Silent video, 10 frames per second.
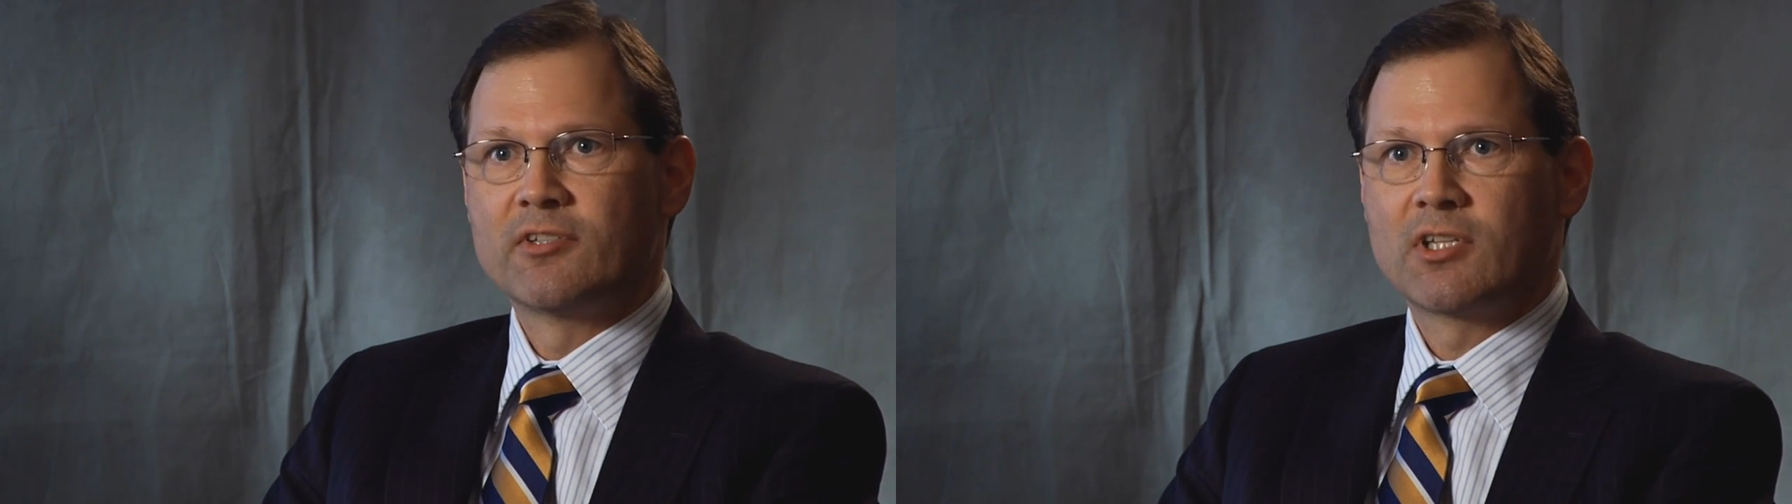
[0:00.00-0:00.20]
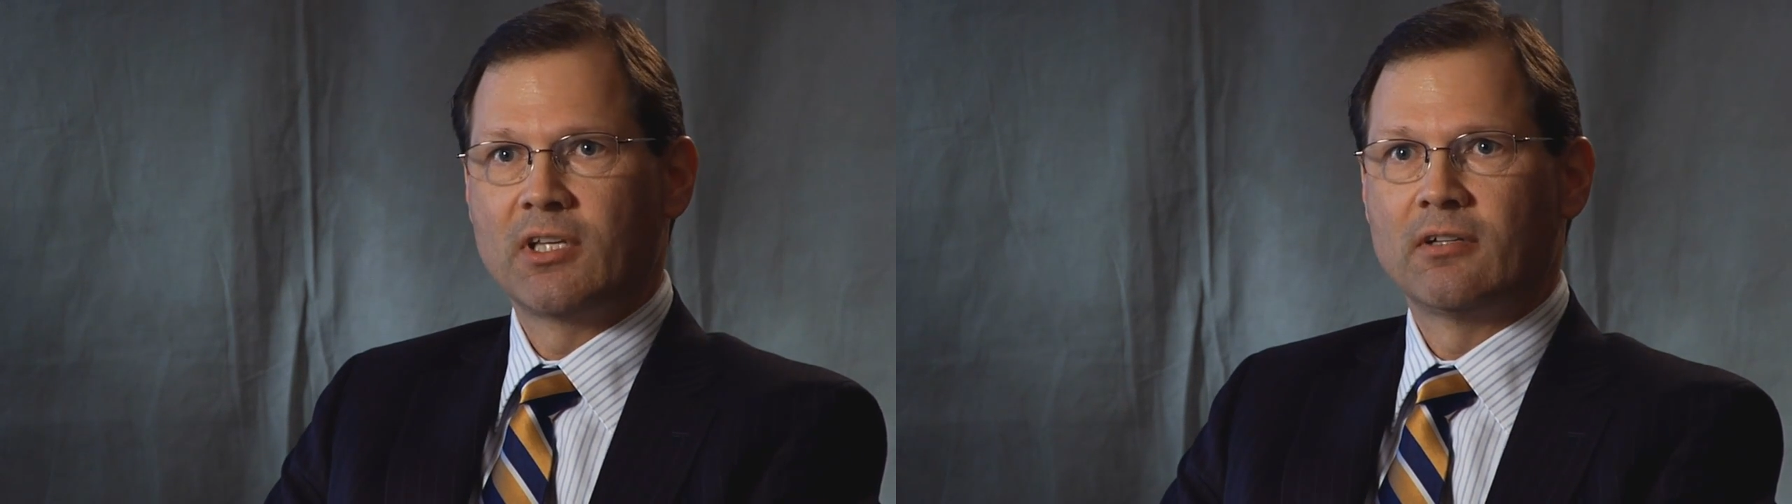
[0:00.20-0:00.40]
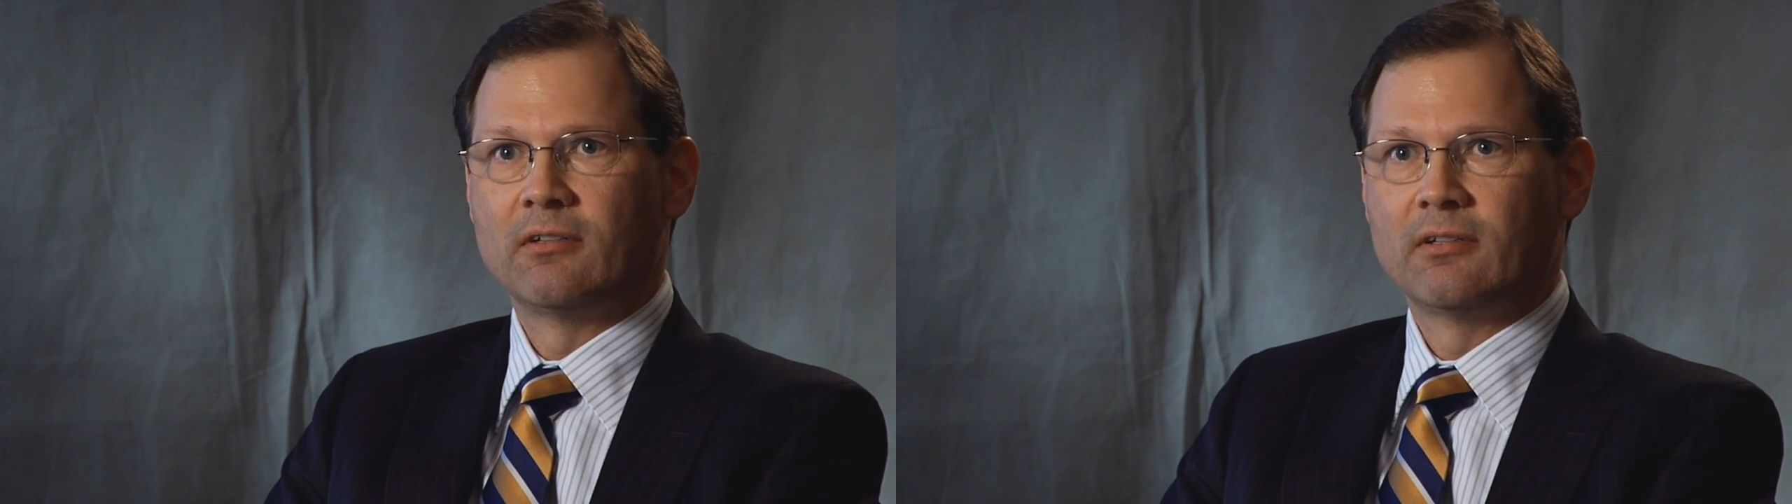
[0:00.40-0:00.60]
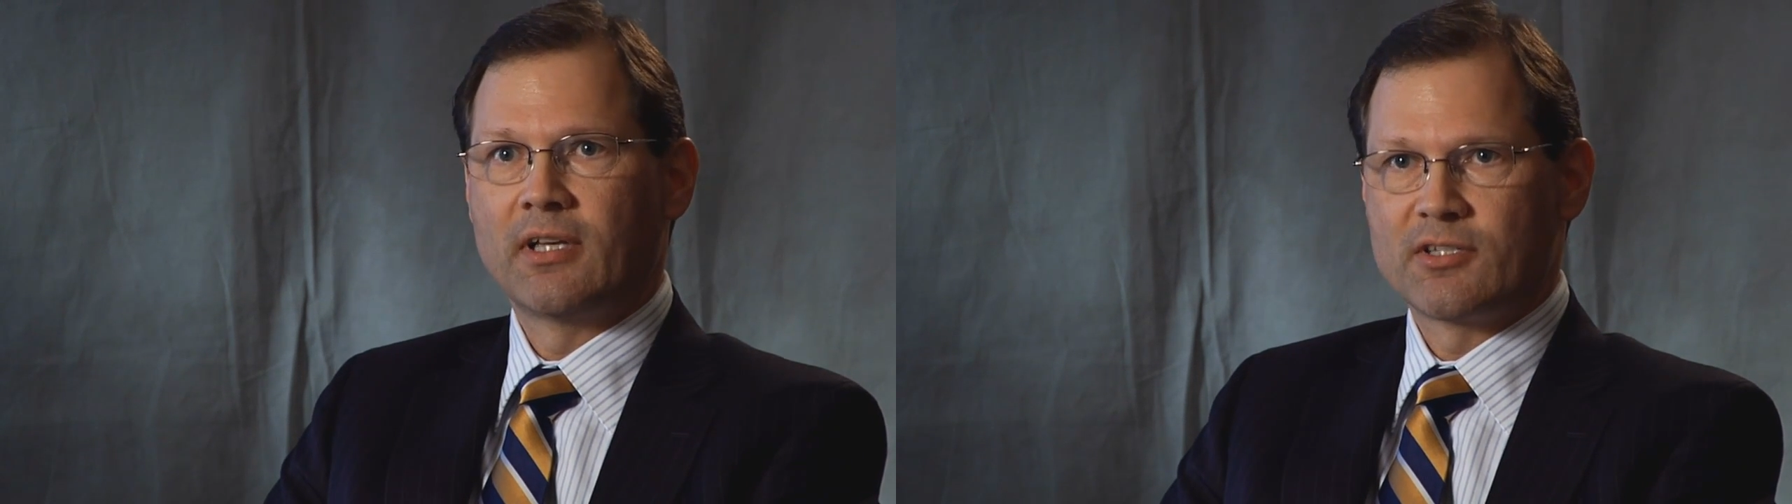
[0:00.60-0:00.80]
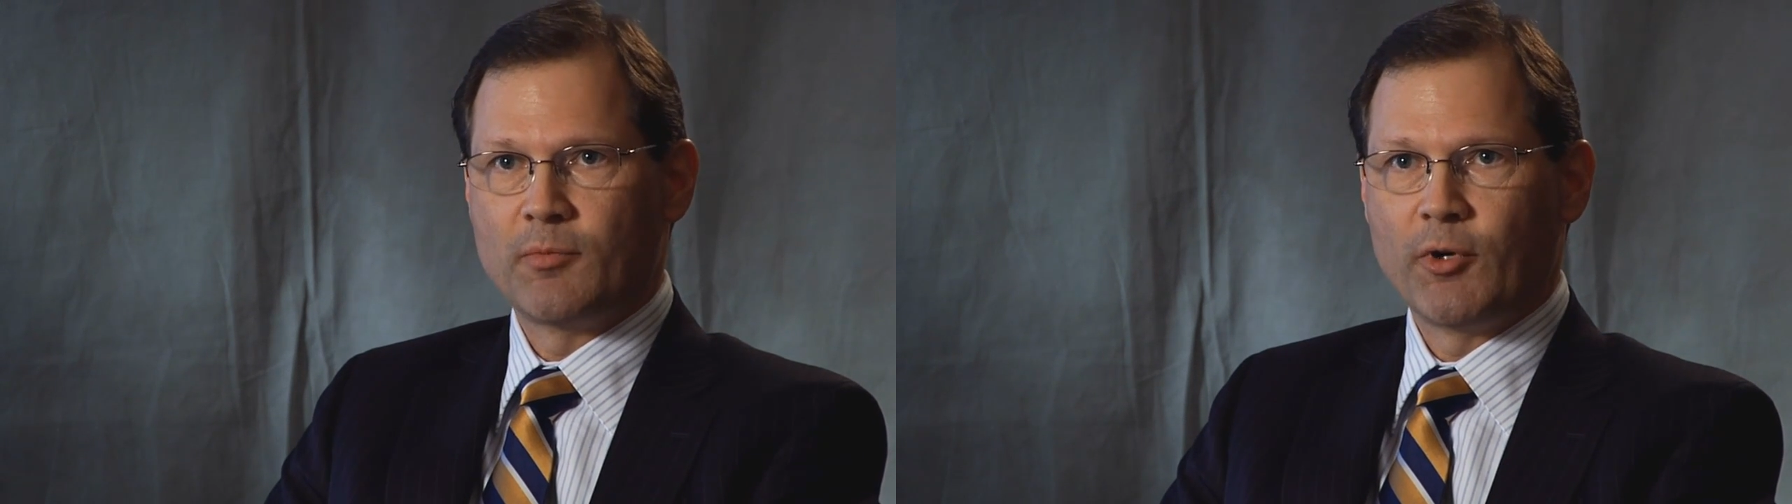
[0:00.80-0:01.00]
skill
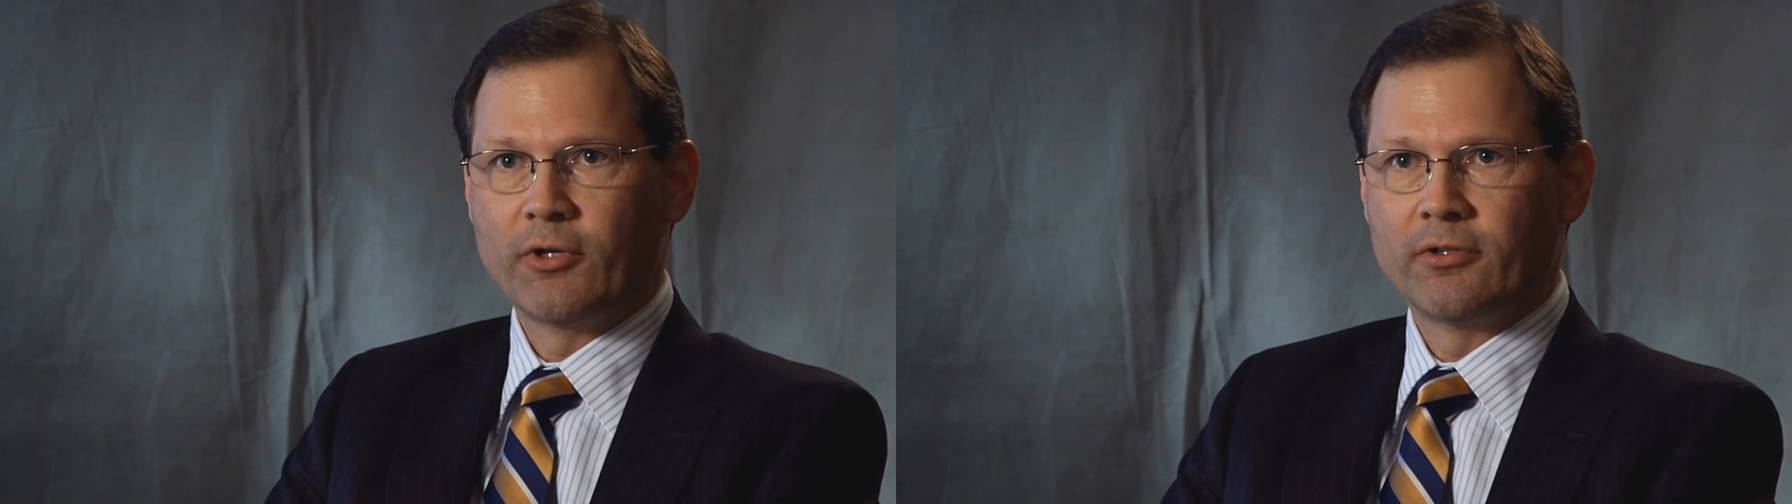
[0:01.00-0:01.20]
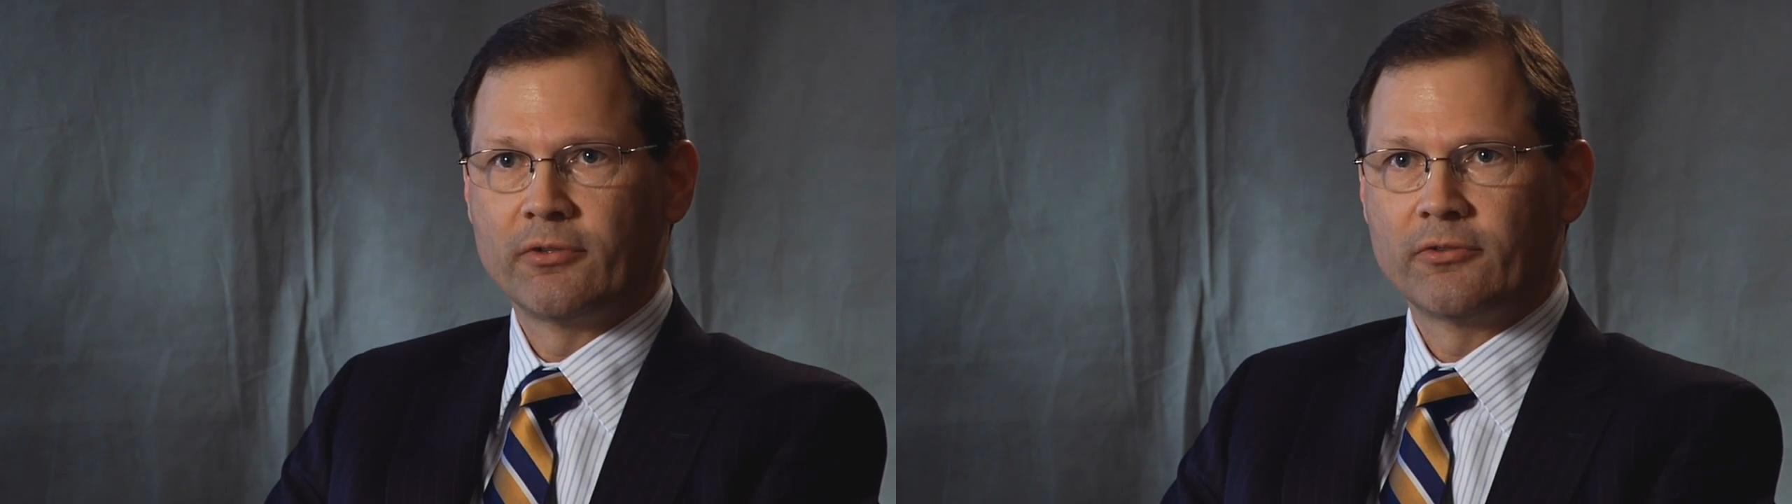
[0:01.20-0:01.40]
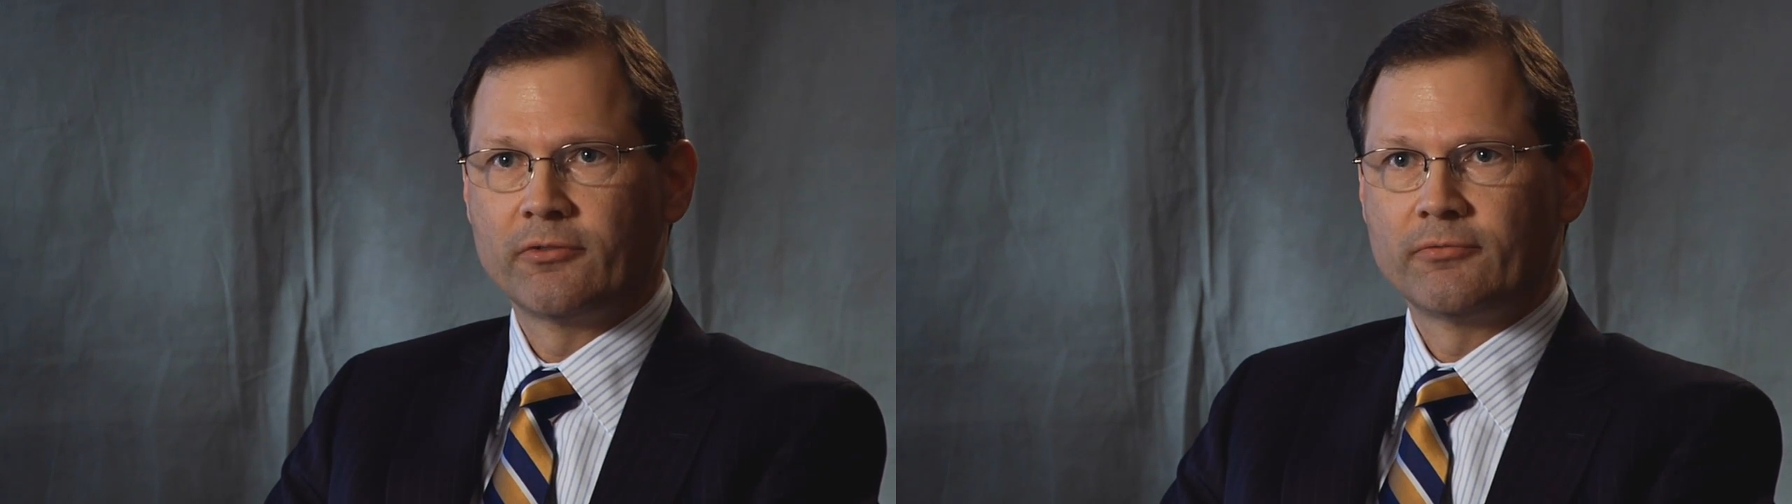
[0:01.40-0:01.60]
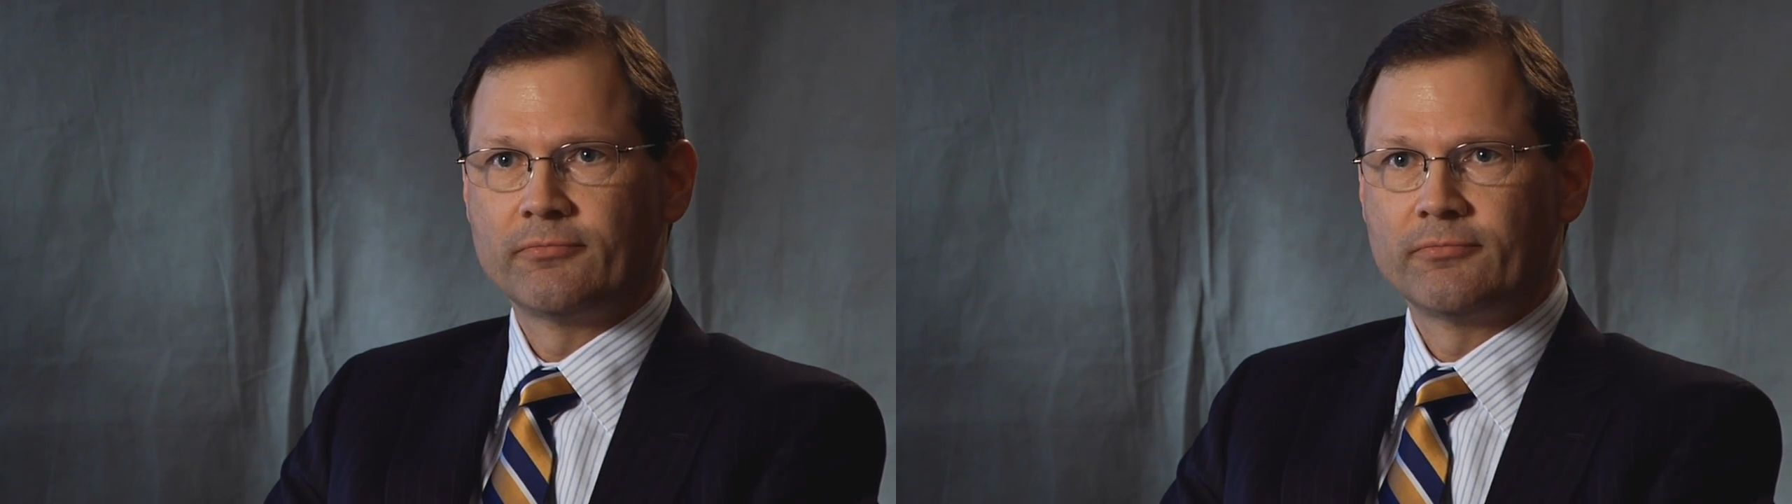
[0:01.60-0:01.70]
as the partners.